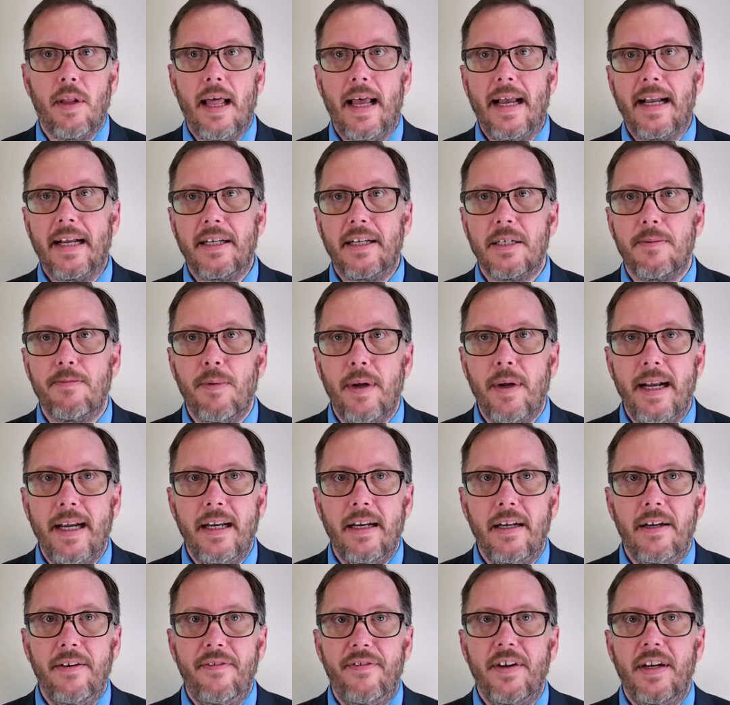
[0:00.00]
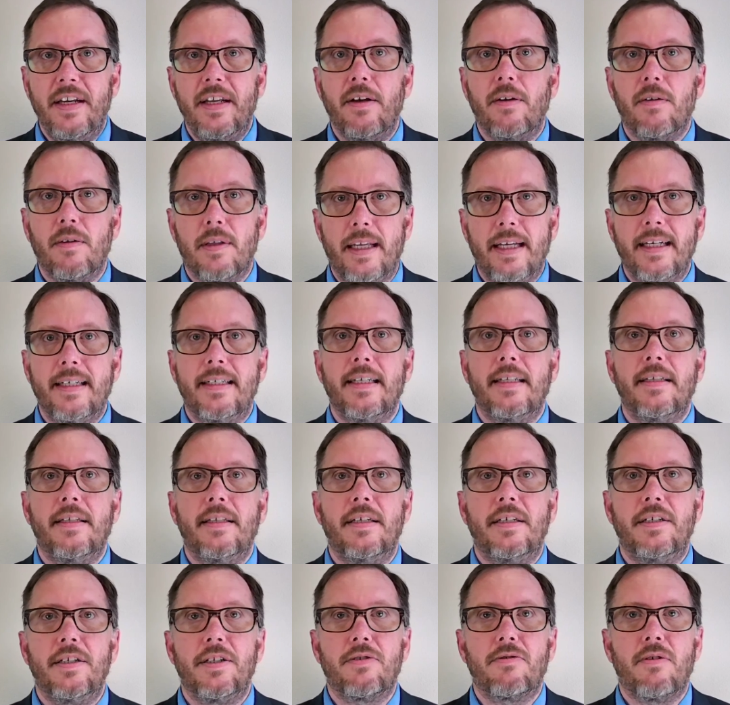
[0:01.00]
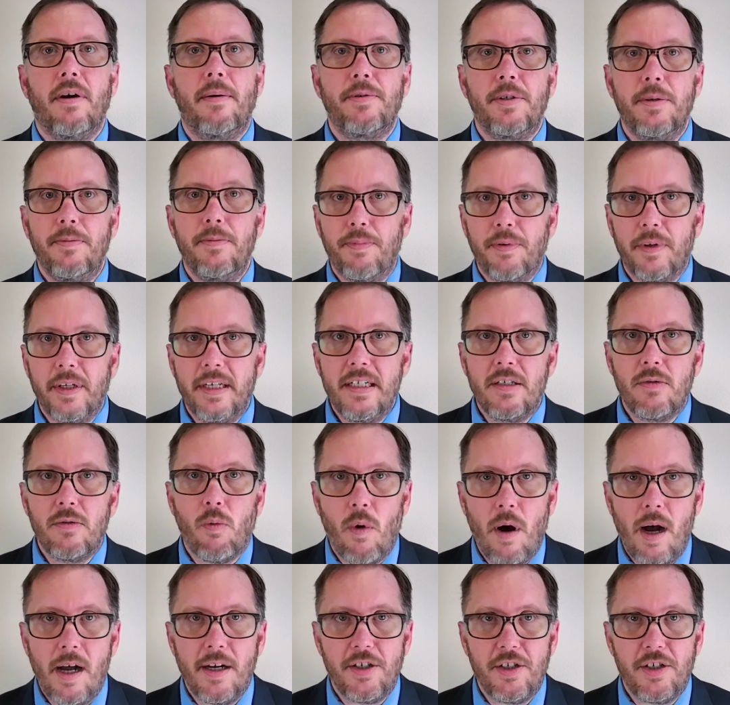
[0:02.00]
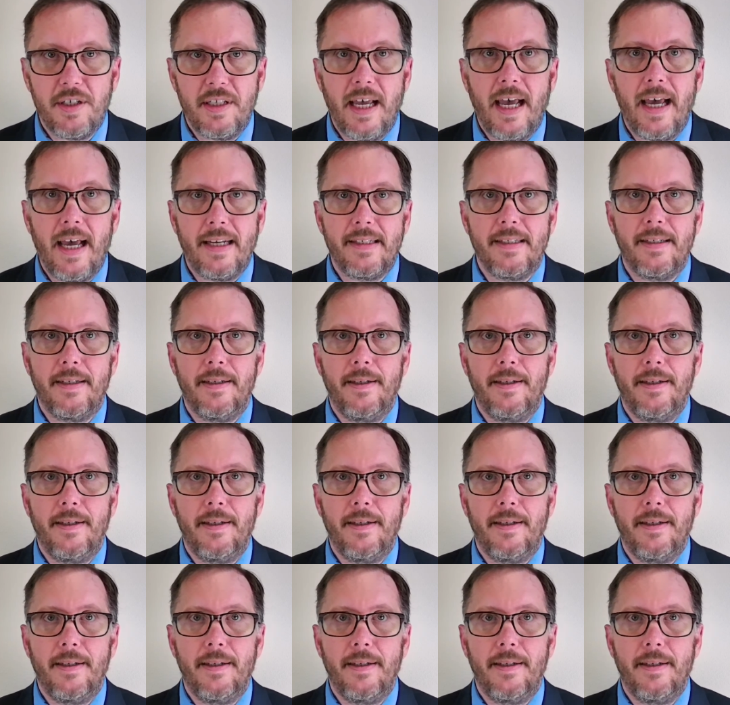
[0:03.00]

I explain in a video linked in the description. Please watch that.